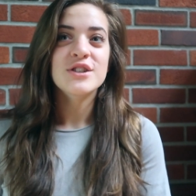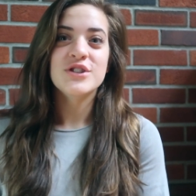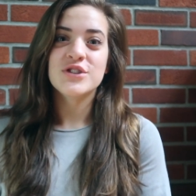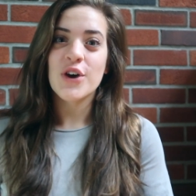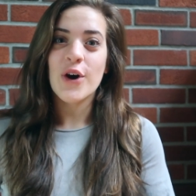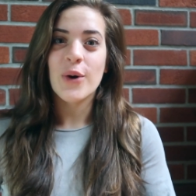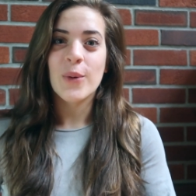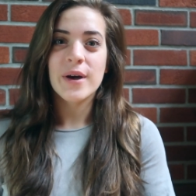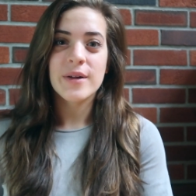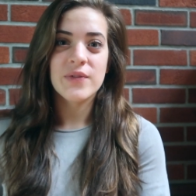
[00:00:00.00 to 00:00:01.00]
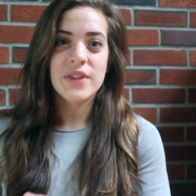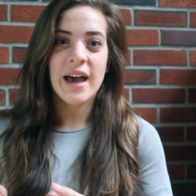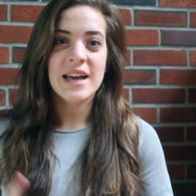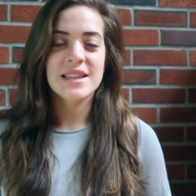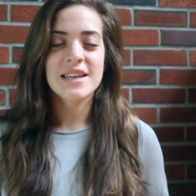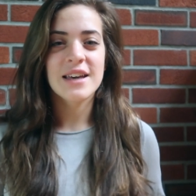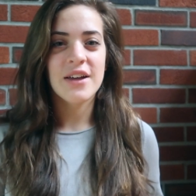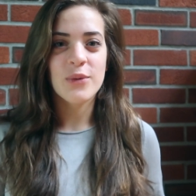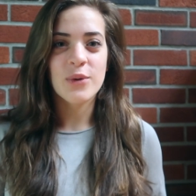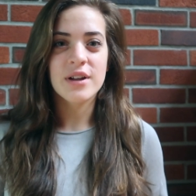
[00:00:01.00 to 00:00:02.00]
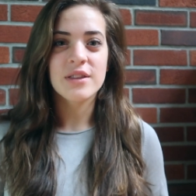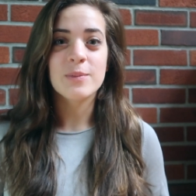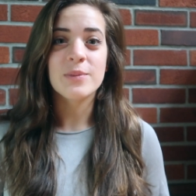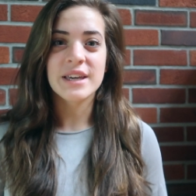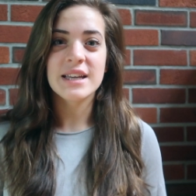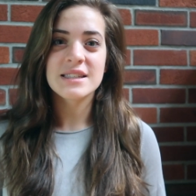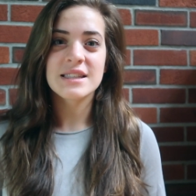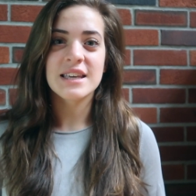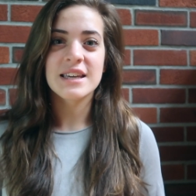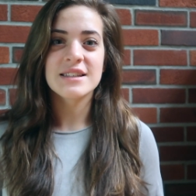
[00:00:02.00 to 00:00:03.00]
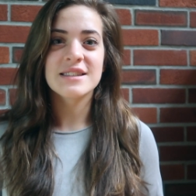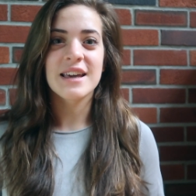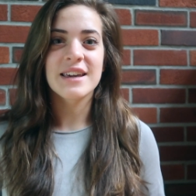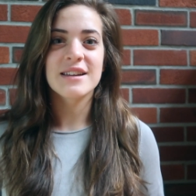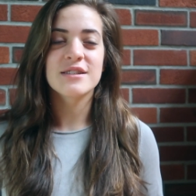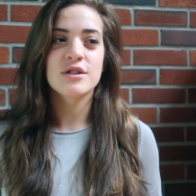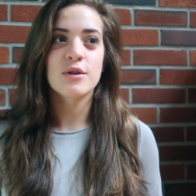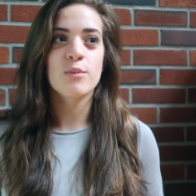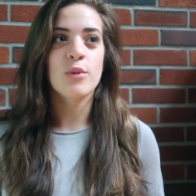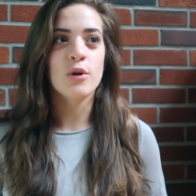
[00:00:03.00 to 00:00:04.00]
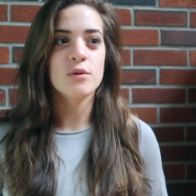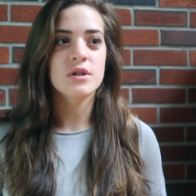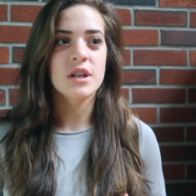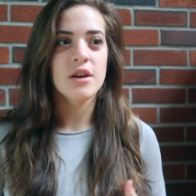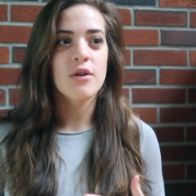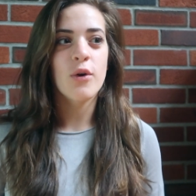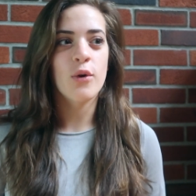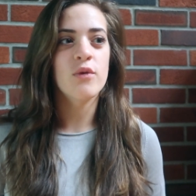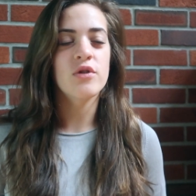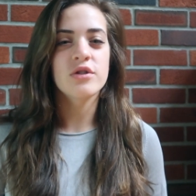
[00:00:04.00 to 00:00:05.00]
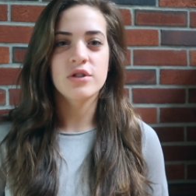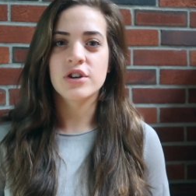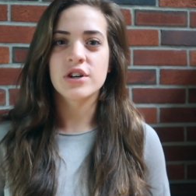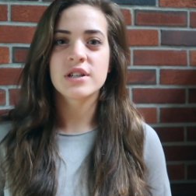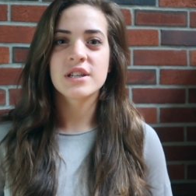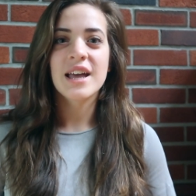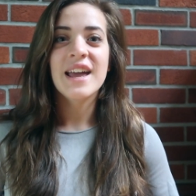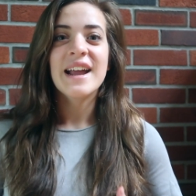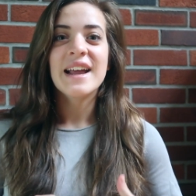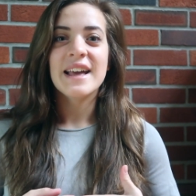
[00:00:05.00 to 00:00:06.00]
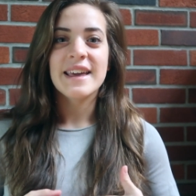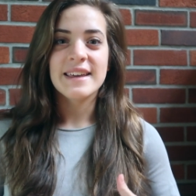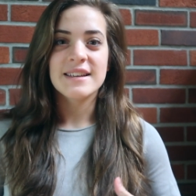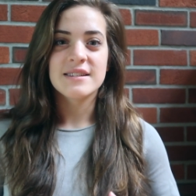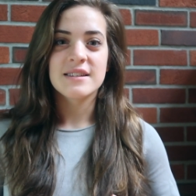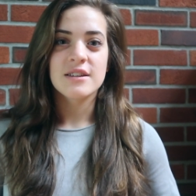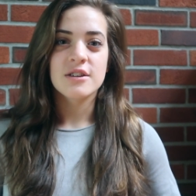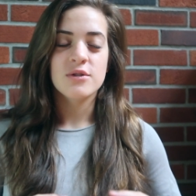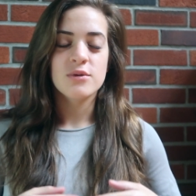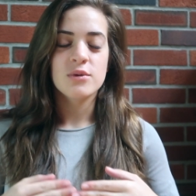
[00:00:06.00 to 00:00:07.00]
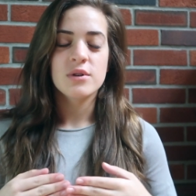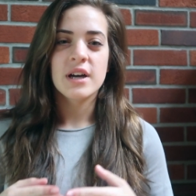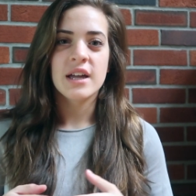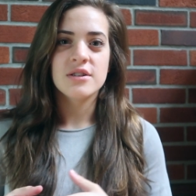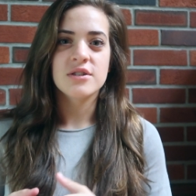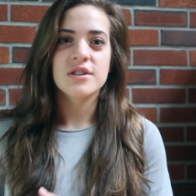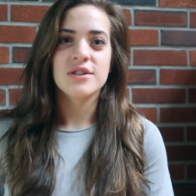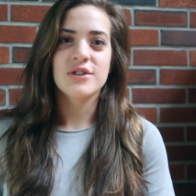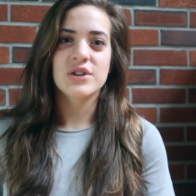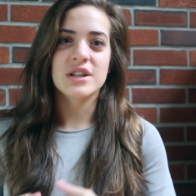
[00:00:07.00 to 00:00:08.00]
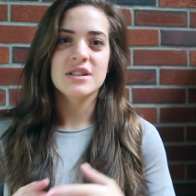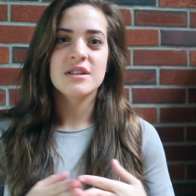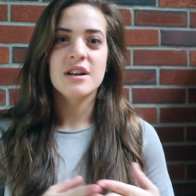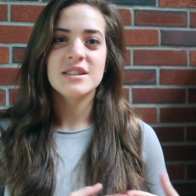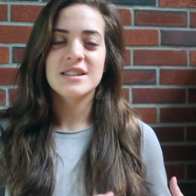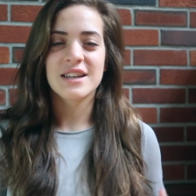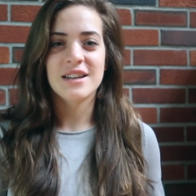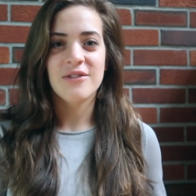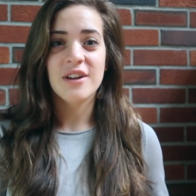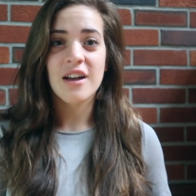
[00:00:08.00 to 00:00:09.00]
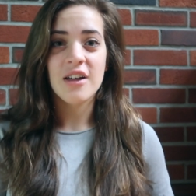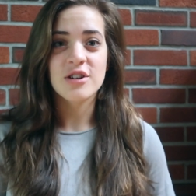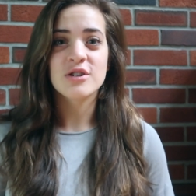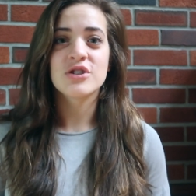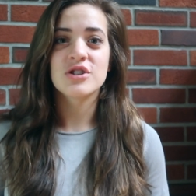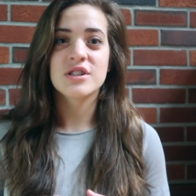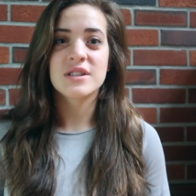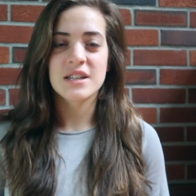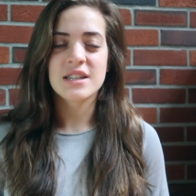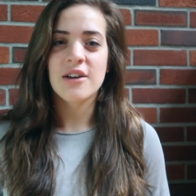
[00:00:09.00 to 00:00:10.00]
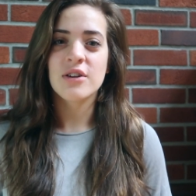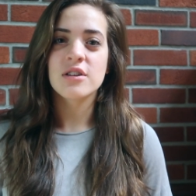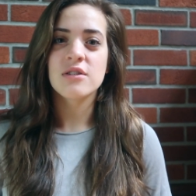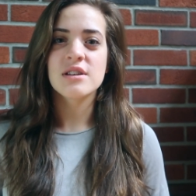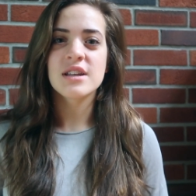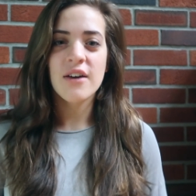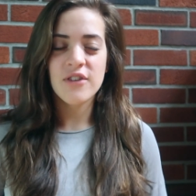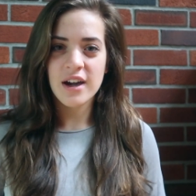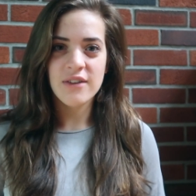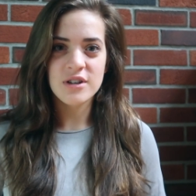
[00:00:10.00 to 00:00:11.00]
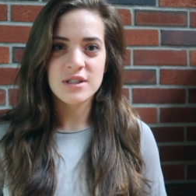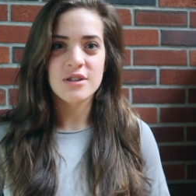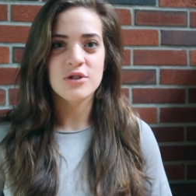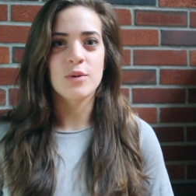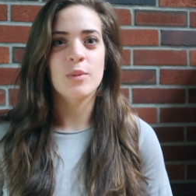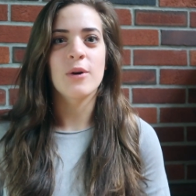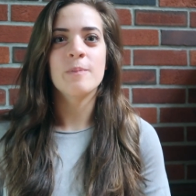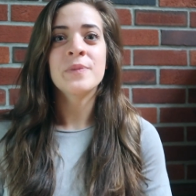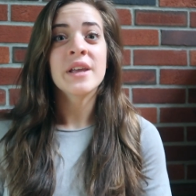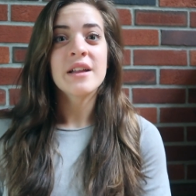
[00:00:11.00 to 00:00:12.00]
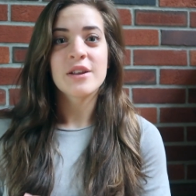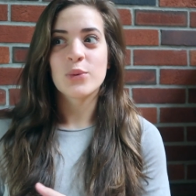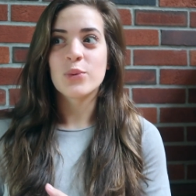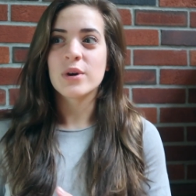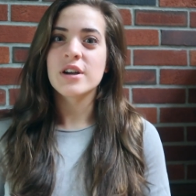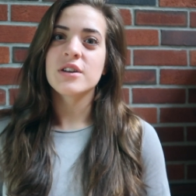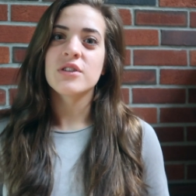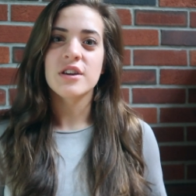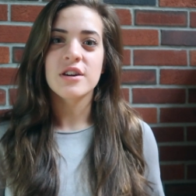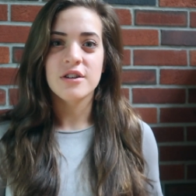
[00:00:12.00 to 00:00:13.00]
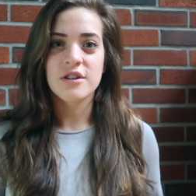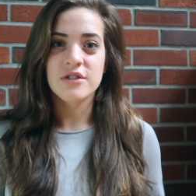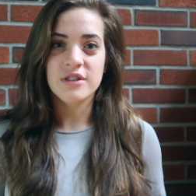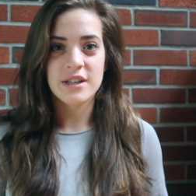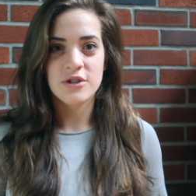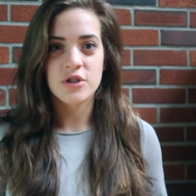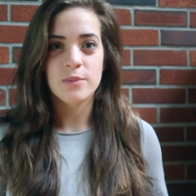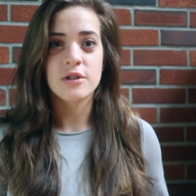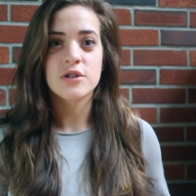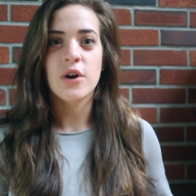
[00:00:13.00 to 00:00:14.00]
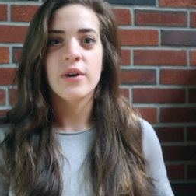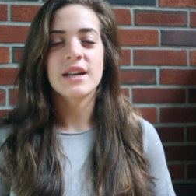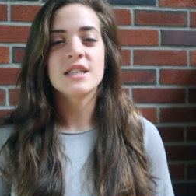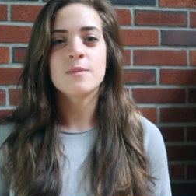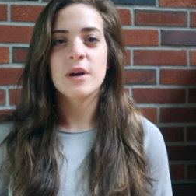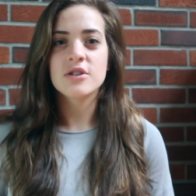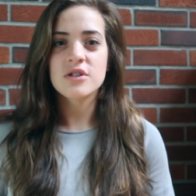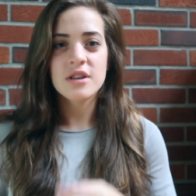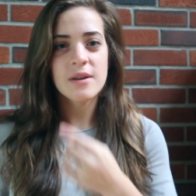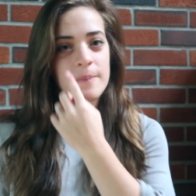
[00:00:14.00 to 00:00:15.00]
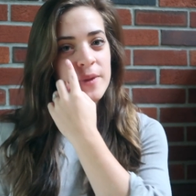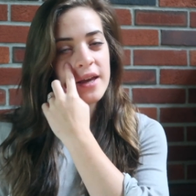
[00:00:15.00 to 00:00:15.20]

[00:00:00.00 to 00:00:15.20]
So I think one of the biggest things that gets the most overlooked is you and your significant other should sit down and you need to have a conversation about where you think your relationship is going, especially